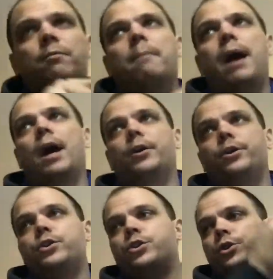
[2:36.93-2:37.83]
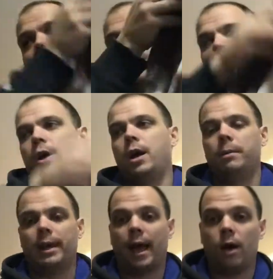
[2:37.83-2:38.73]
of modern shirts are
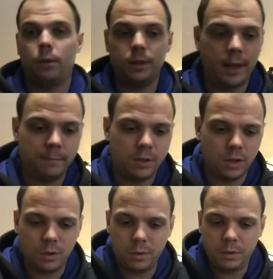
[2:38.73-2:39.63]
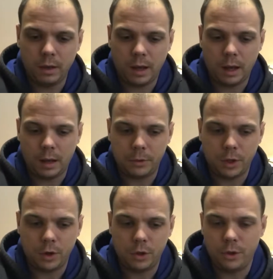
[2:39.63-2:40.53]
coming out with them too.
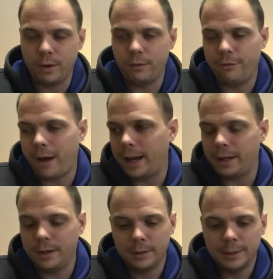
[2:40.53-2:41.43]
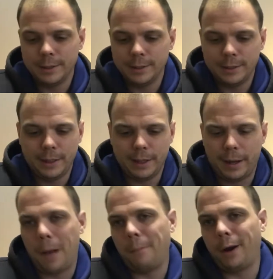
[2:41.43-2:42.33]
You know, you can find
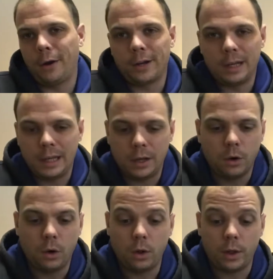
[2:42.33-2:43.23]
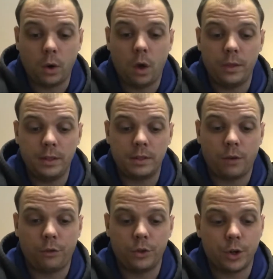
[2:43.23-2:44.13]
American Eagle and all these
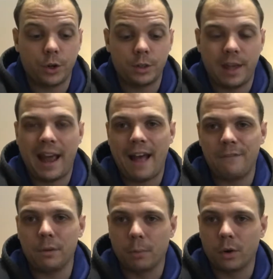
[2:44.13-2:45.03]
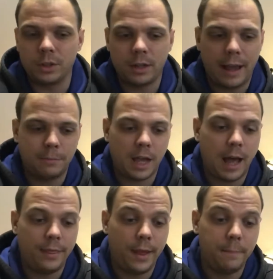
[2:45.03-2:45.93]
different shirts that have the pearl snaps
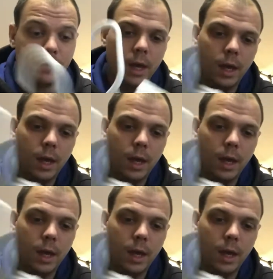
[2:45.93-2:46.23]
on them.